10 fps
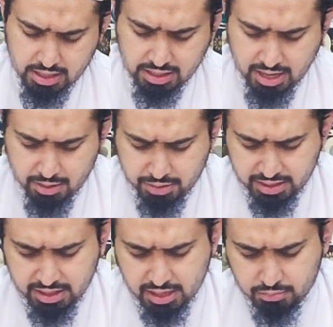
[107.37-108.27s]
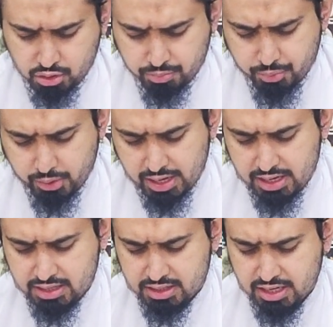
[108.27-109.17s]
and enabling him to
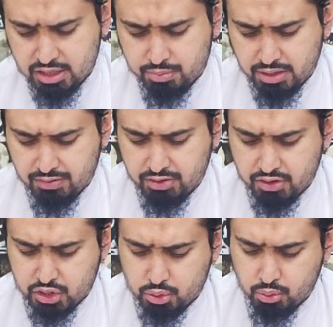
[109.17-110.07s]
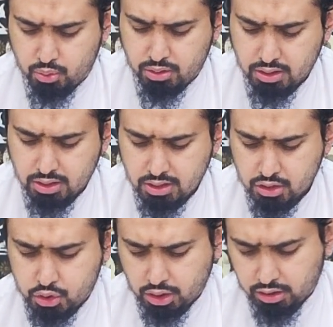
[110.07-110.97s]
praise his beloved Rasul
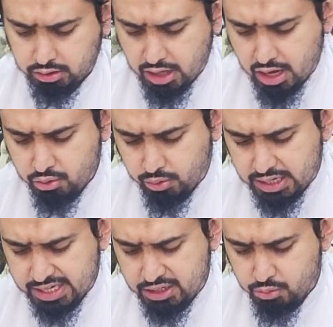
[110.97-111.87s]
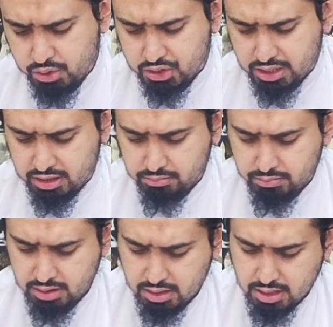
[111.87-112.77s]
sallallahu alayhi wasallam
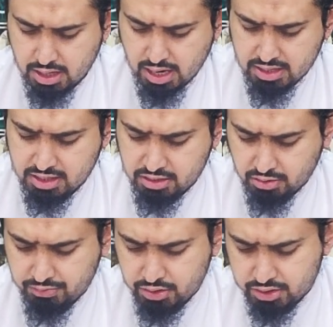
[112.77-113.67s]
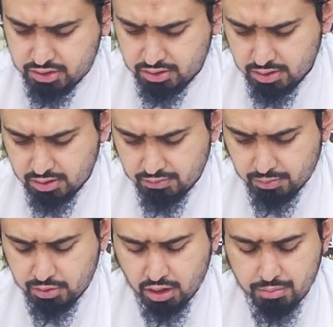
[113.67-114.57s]
as is obvious
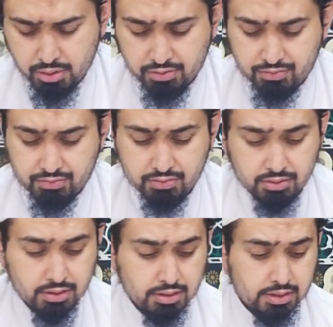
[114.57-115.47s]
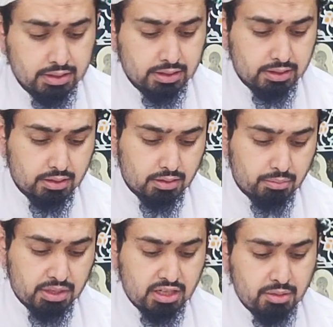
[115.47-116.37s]
from the above
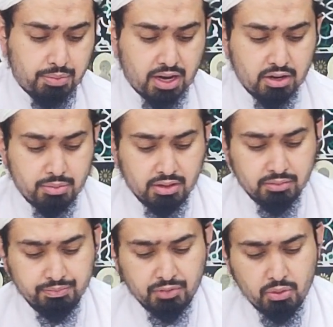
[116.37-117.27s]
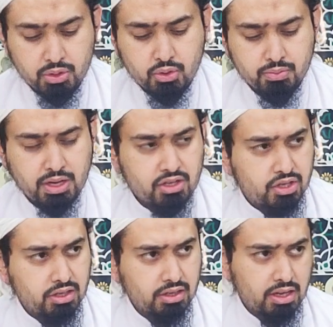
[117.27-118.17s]
Madni parable which was
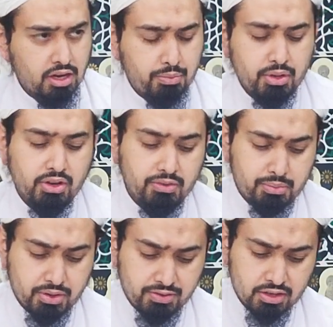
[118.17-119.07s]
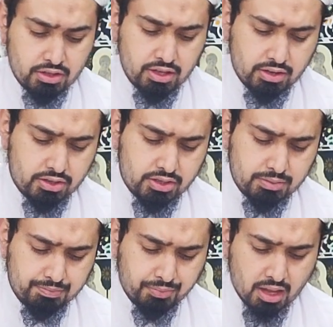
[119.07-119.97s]
mentioned in our previous dars.
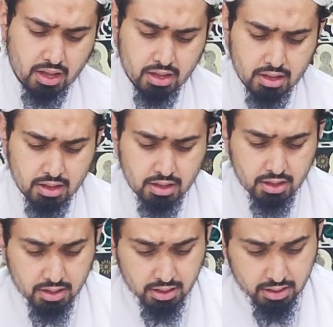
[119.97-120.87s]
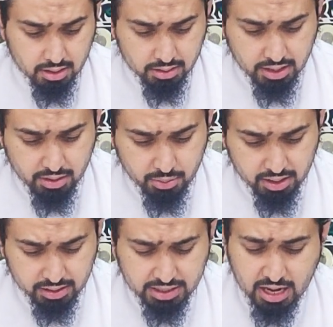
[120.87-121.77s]
There
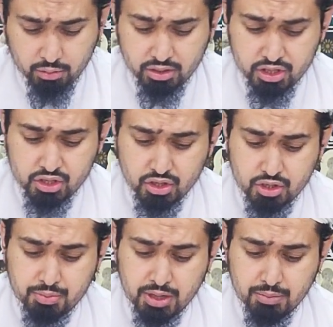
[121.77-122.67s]
were countless such